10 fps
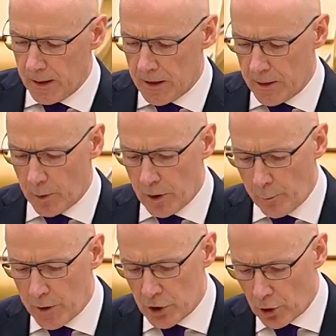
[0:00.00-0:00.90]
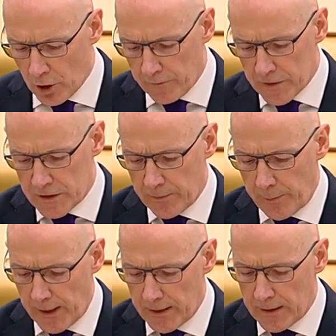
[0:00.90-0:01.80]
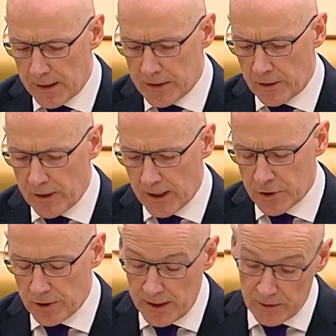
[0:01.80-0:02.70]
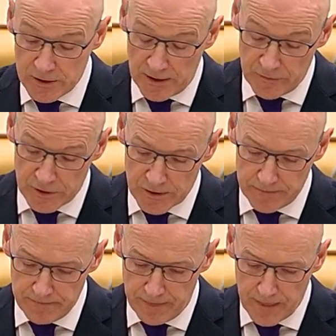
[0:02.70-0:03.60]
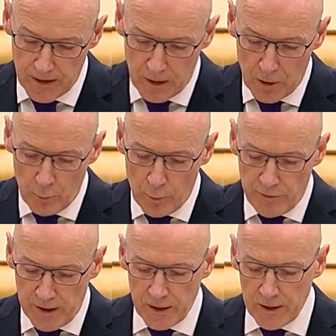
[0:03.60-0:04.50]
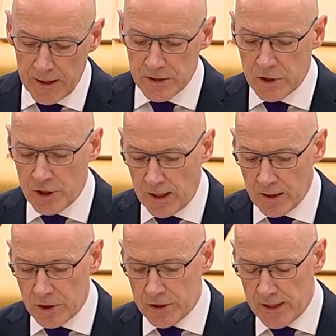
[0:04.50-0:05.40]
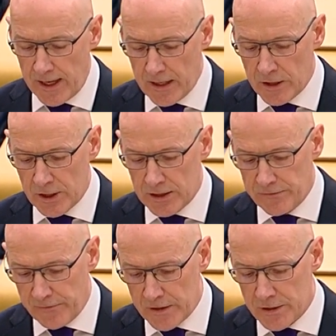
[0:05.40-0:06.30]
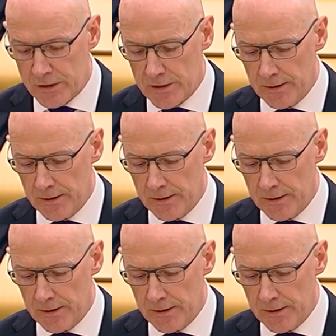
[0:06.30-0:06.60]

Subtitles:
the one on which all of us depend, is our National Health Service. We recognise the challenges the NHS faces